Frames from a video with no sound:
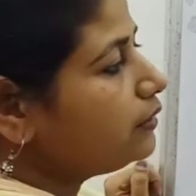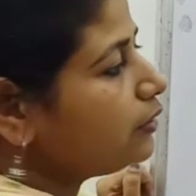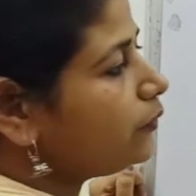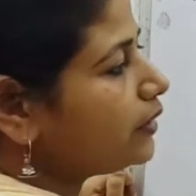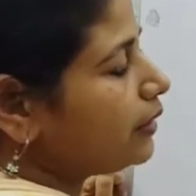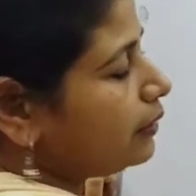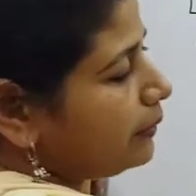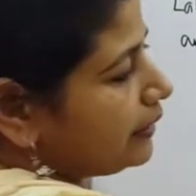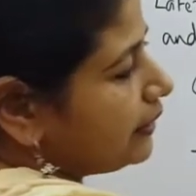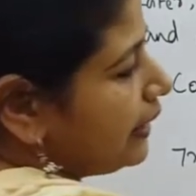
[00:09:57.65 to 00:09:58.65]
Now we can
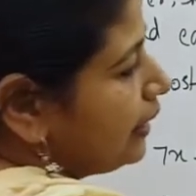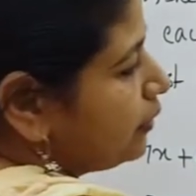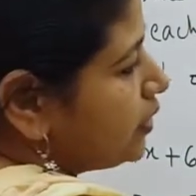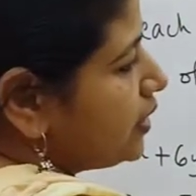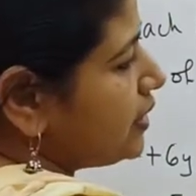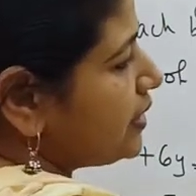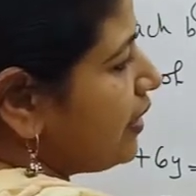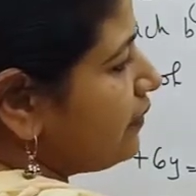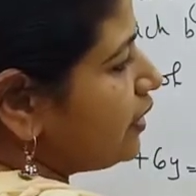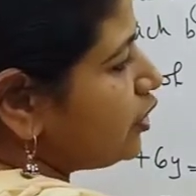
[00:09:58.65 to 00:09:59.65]
make the calculation.
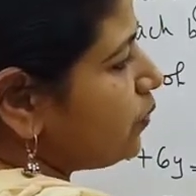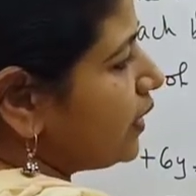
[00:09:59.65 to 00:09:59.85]
7 into